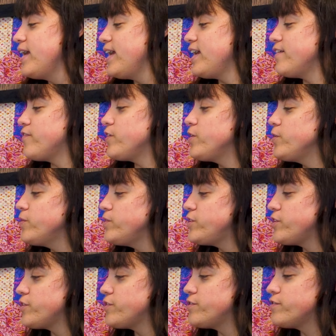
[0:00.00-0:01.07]
If you
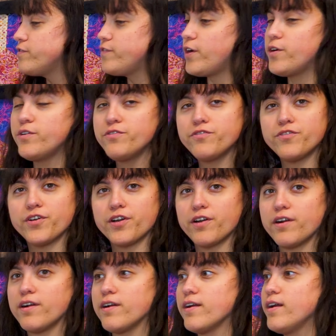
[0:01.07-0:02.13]
do faux
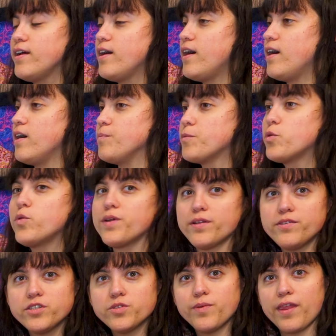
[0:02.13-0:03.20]
fur,
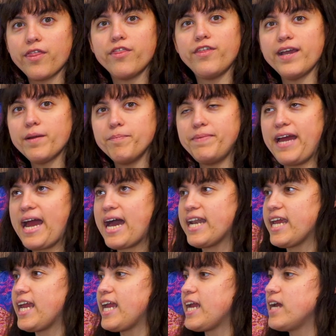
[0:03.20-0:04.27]
quilts with thick
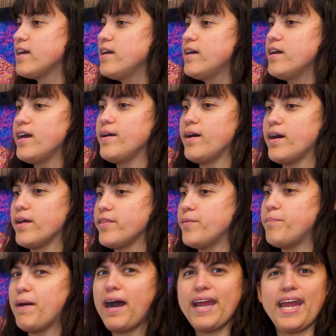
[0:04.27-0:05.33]
batting, the
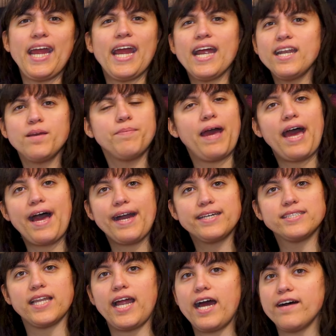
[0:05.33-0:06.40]
Buy Annie bags
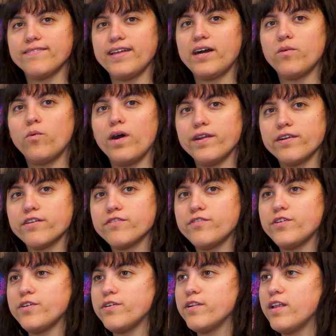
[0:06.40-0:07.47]
that have that
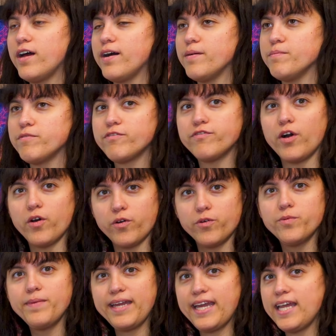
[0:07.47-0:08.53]
wonderful
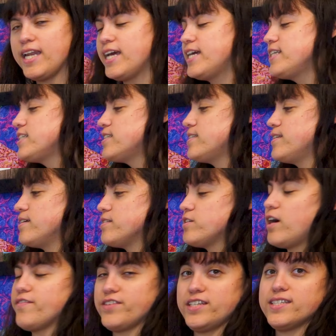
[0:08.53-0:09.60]
foam in it, the
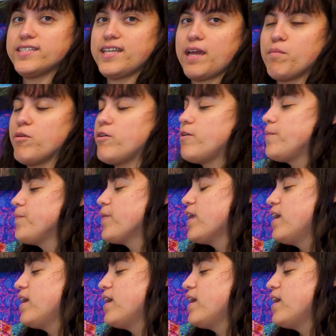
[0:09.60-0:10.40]
soft and stable,